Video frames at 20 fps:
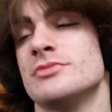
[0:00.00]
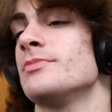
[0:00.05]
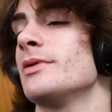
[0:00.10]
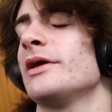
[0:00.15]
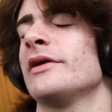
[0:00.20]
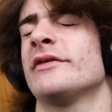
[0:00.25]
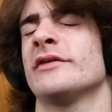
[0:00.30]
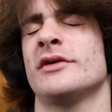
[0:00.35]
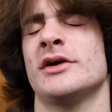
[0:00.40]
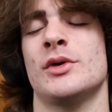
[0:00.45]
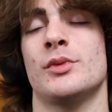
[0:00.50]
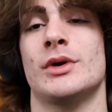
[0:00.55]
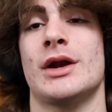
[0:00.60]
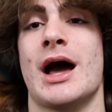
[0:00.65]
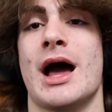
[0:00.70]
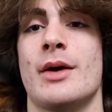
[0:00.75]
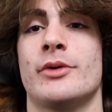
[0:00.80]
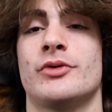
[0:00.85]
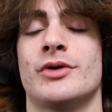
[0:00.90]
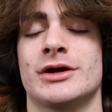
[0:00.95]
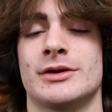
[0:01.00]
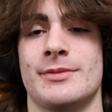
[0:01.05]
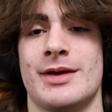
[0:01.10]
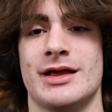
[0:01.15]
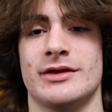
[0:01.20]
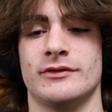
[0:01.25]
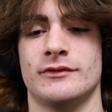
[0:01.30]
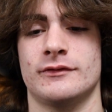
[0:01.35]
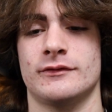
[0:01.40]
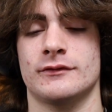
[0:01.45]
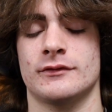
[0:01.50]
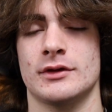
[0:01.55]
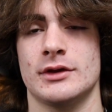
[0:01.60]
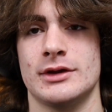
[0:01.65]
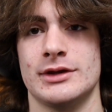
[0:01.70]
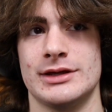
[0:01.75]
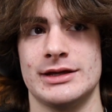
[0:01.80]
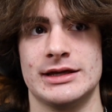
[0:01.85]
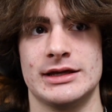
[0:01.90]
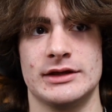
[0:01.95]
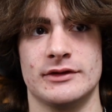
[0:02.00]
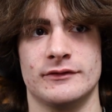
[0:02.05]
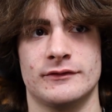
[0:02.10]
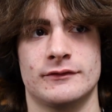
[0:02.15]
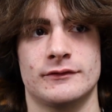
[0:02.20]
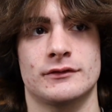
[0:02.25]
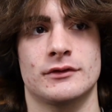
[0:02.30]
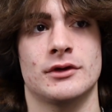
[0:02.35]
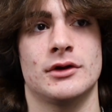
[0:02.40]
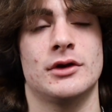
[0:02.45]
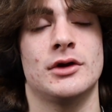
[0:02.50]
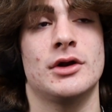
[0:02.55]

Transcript: basically what I would recommend is